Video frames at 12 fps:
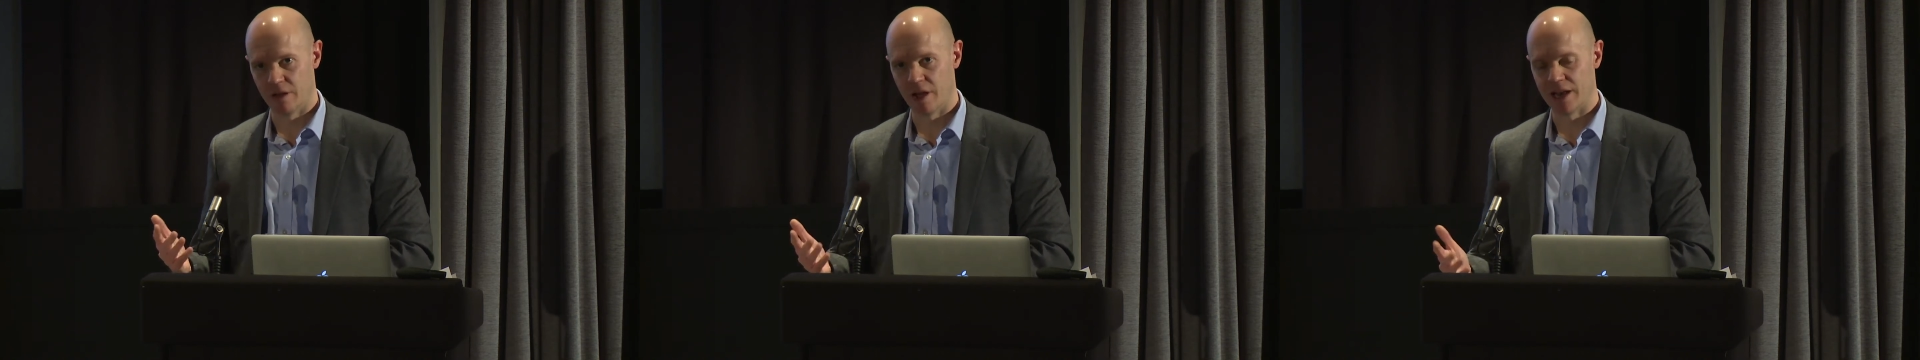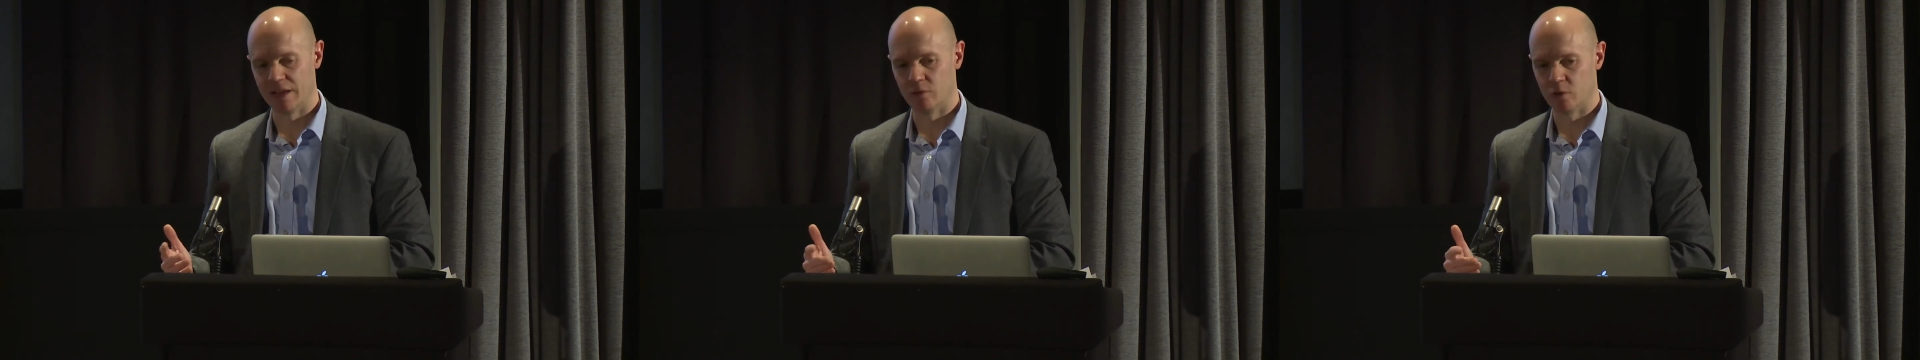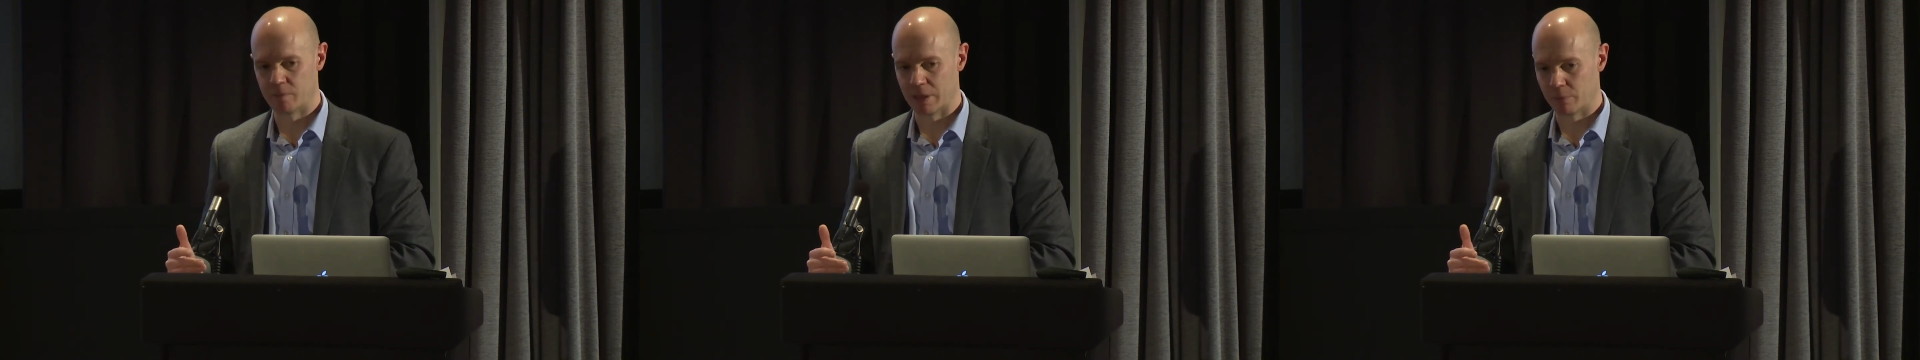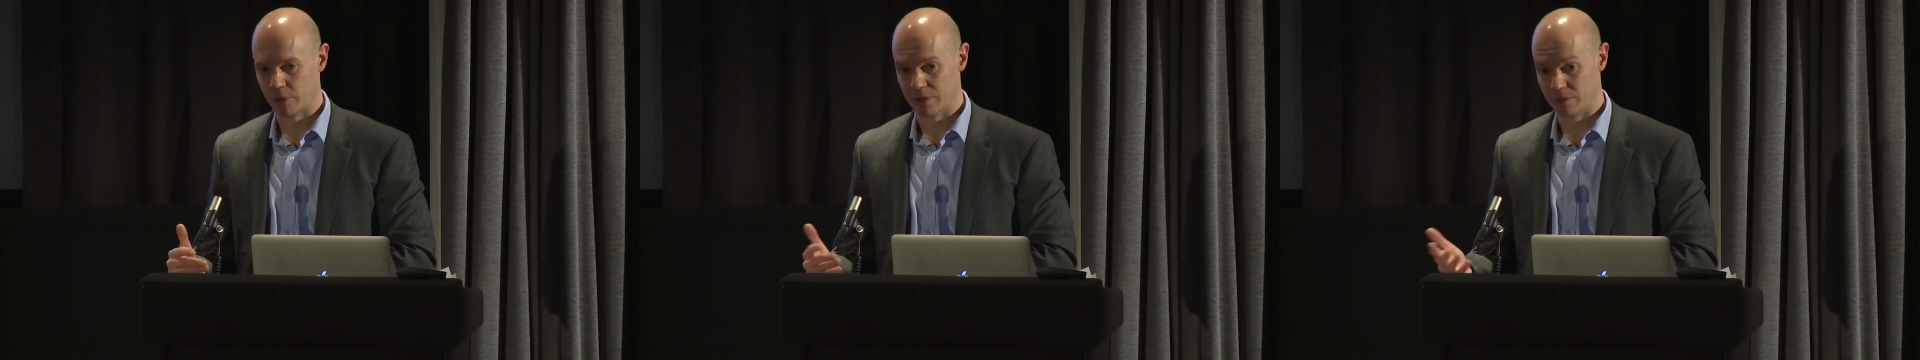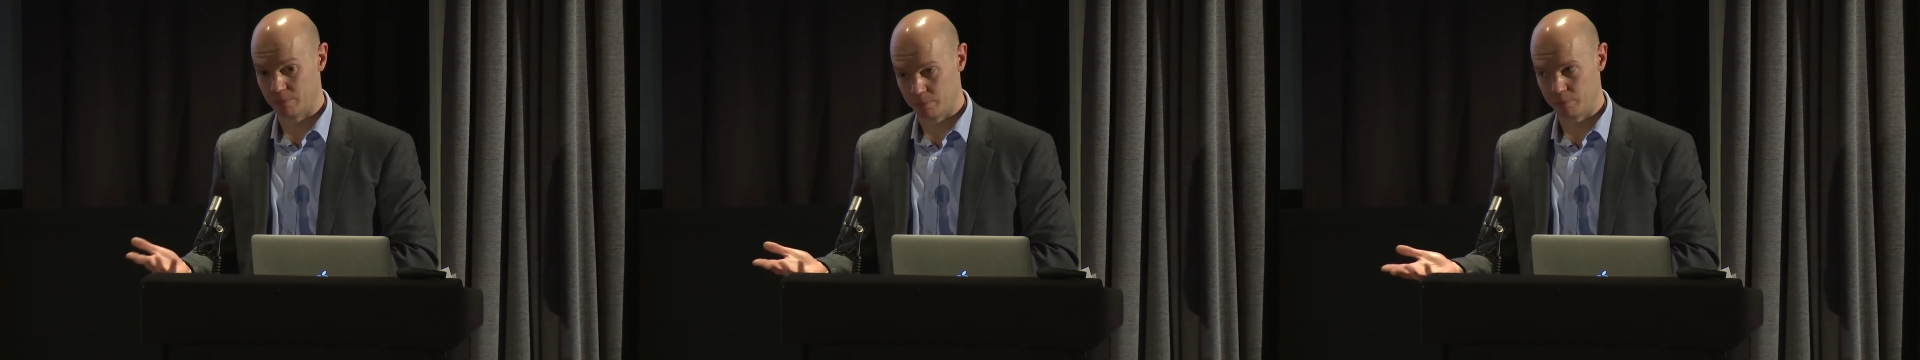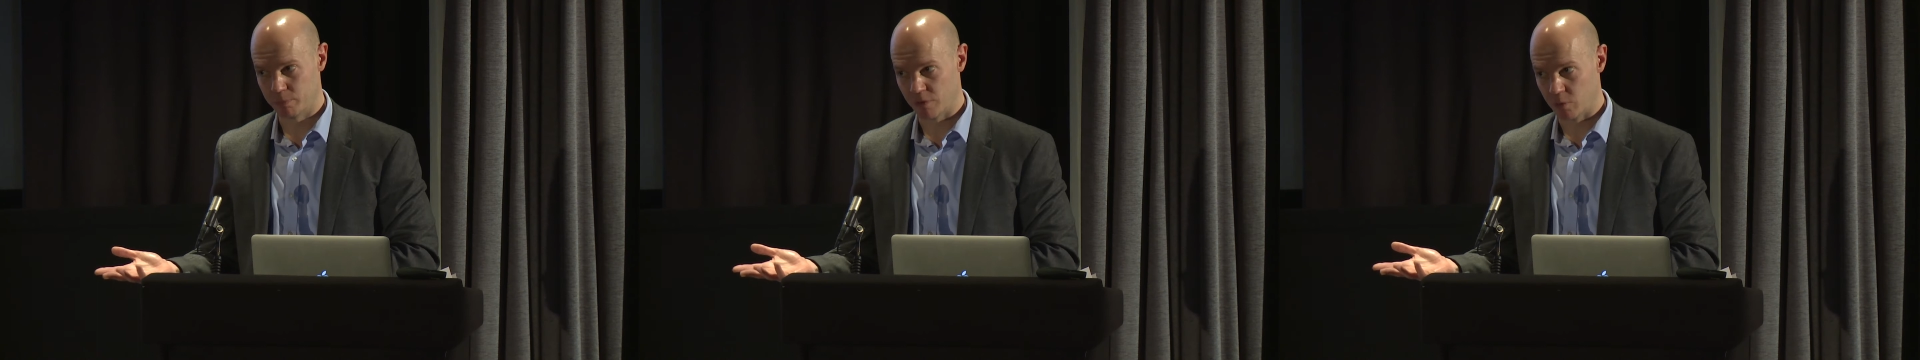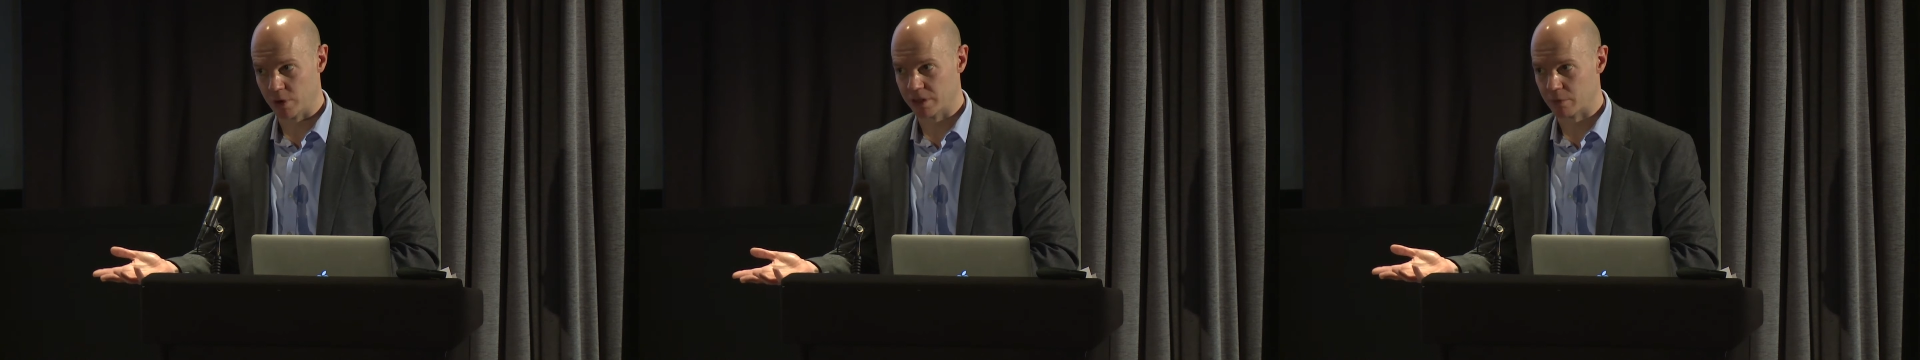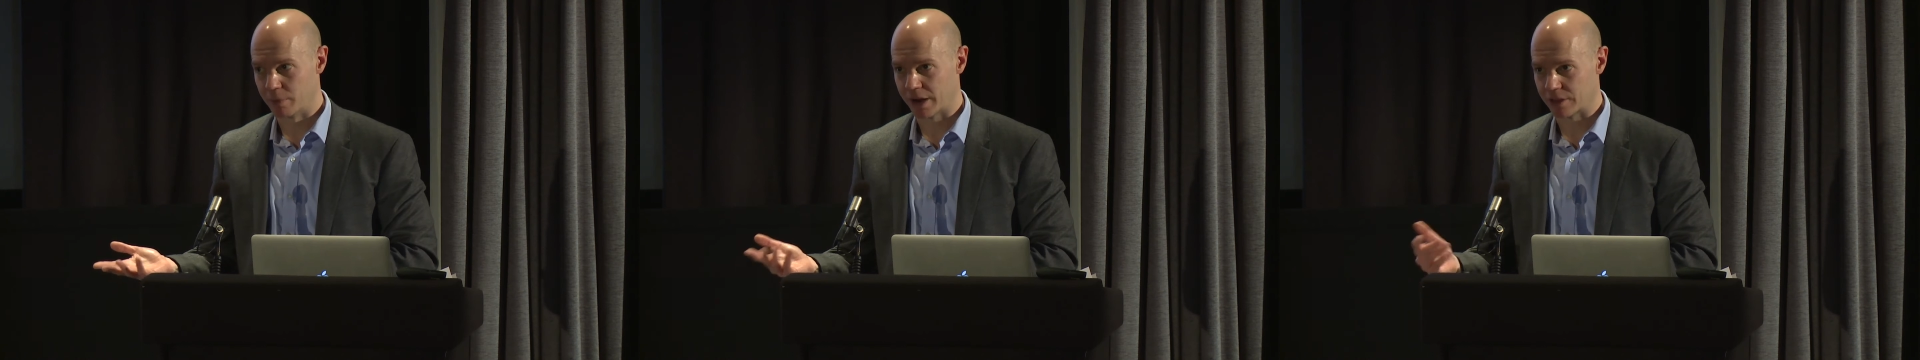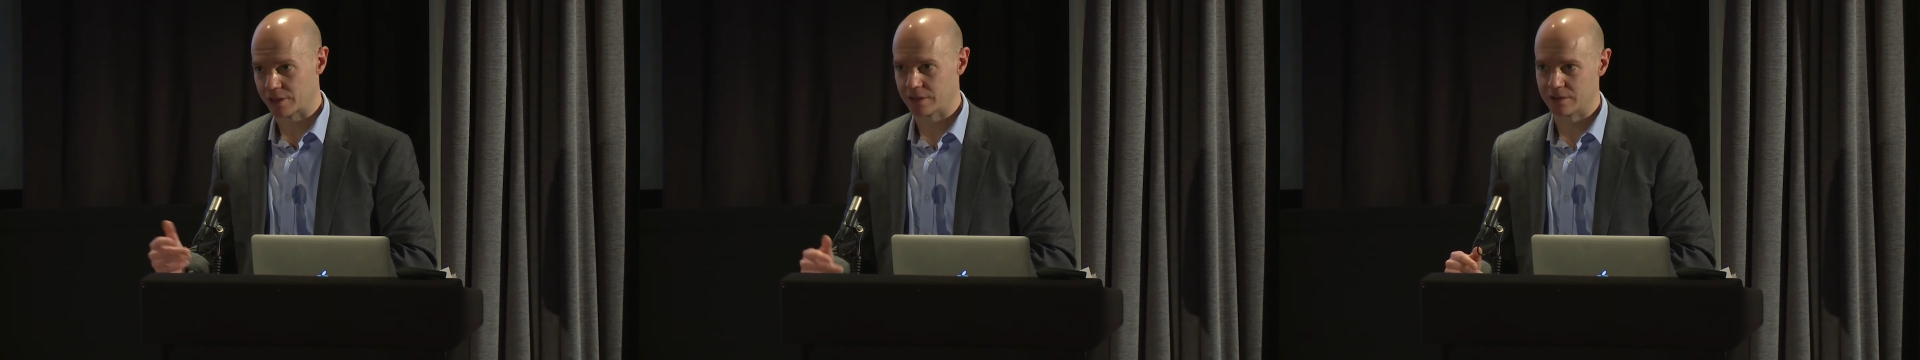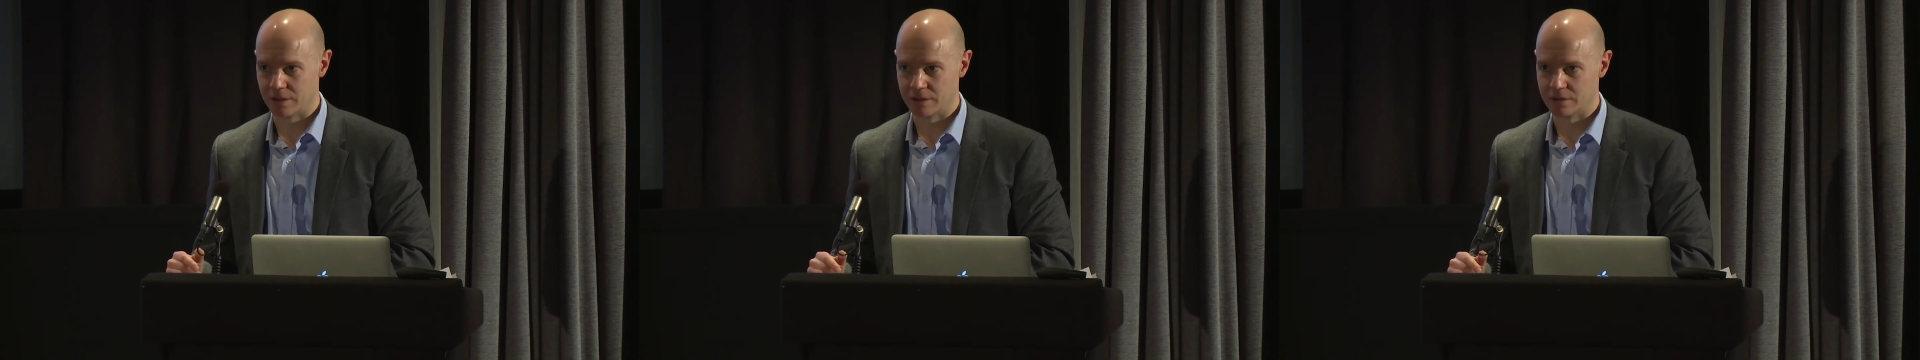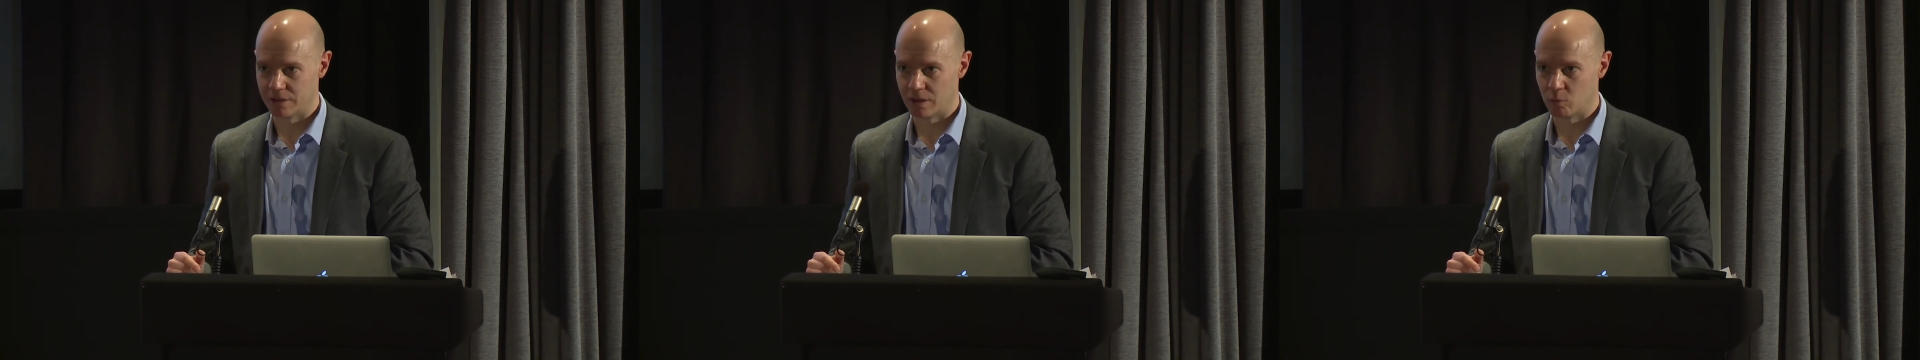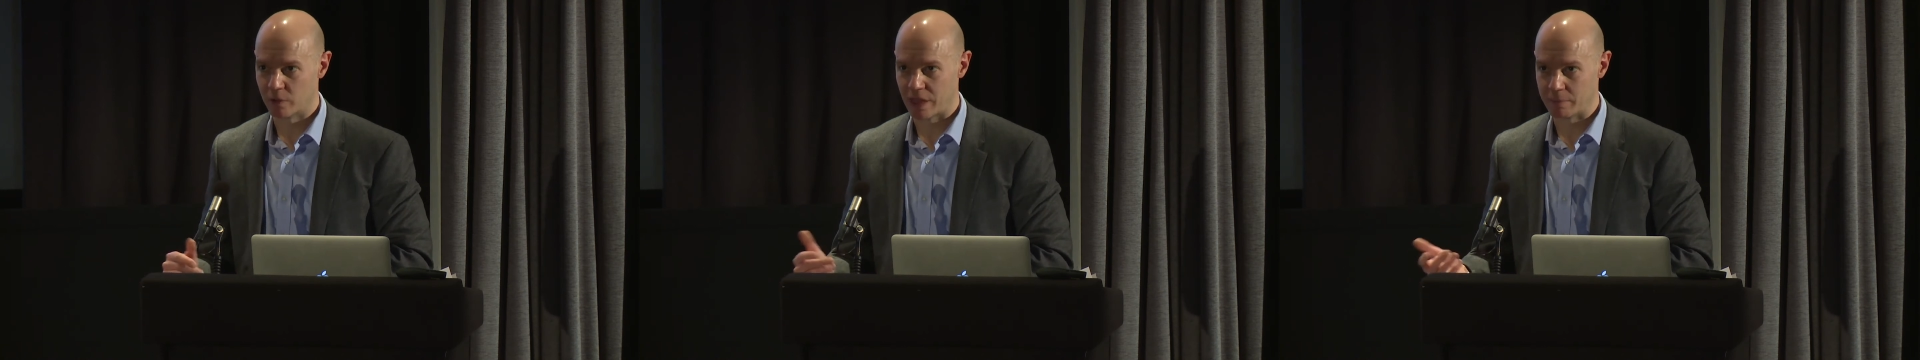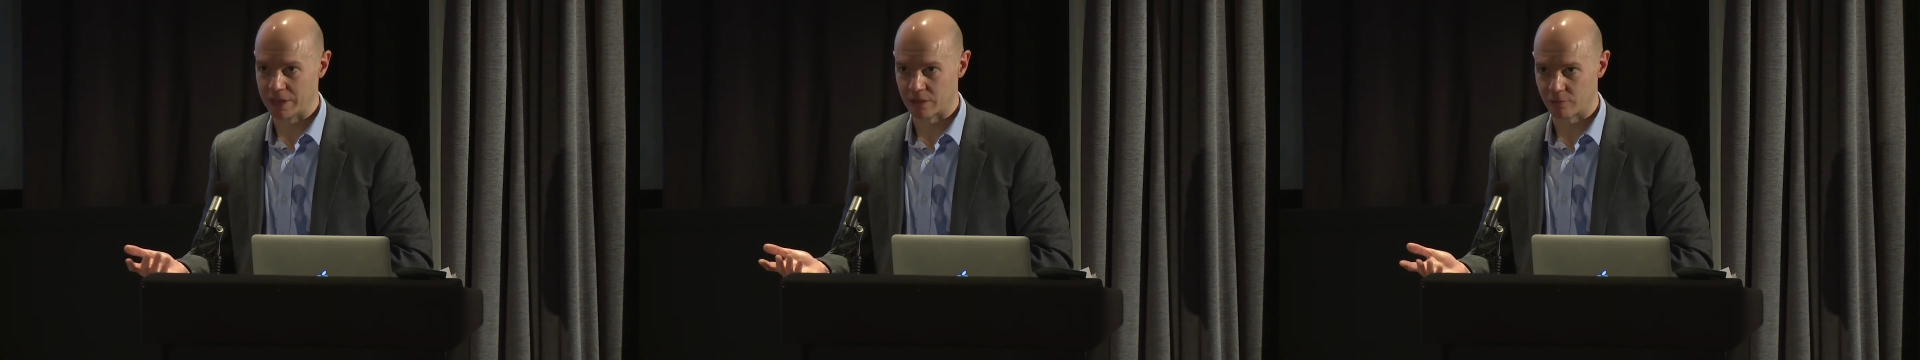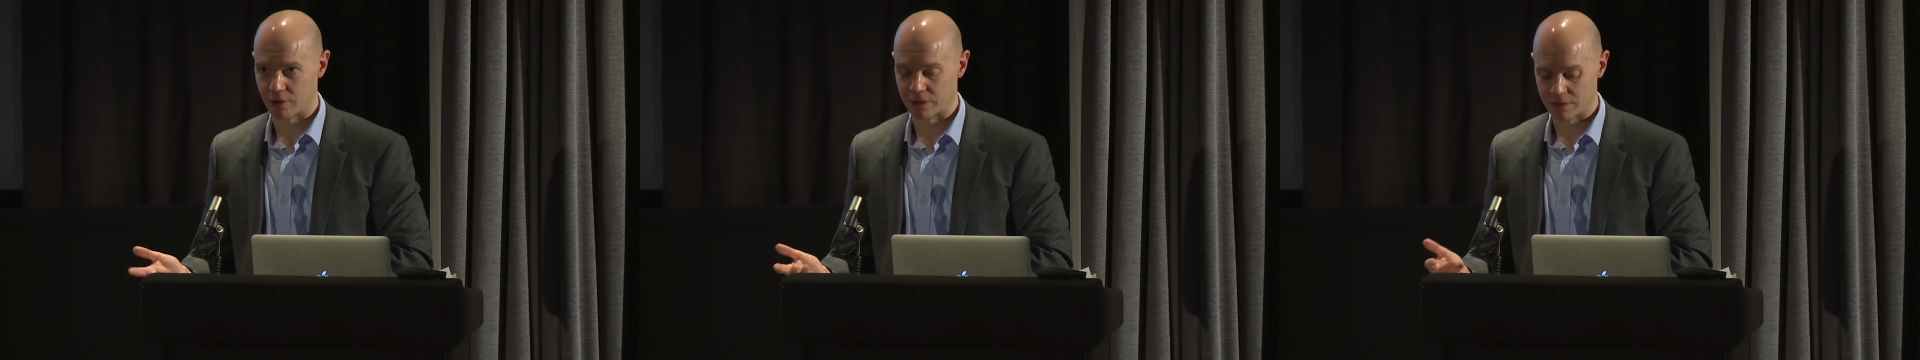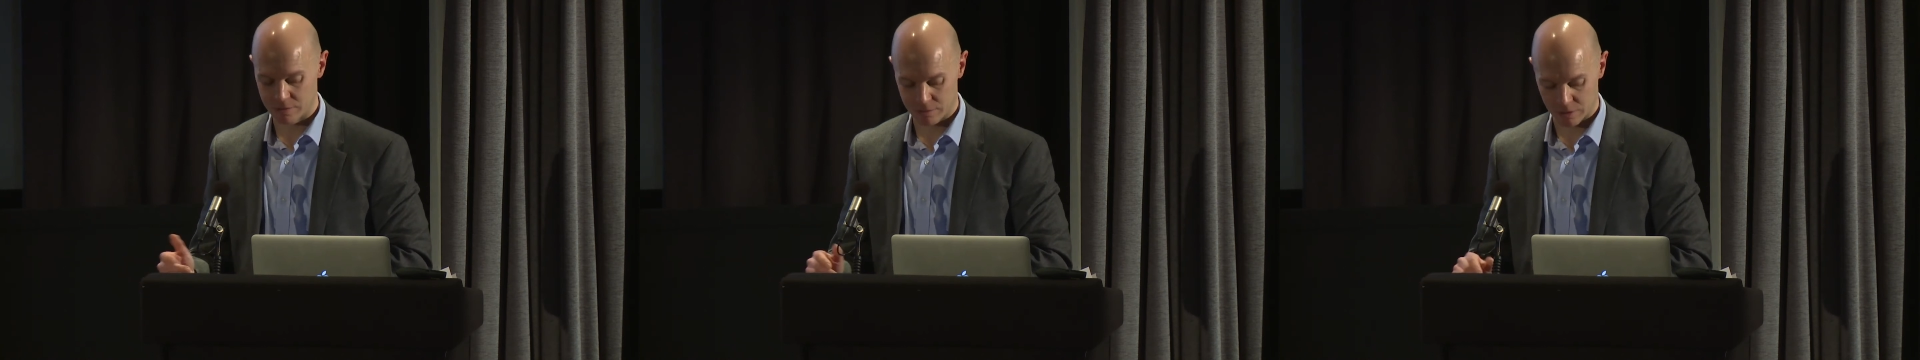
high levels being put forward into Brexit and what that means for us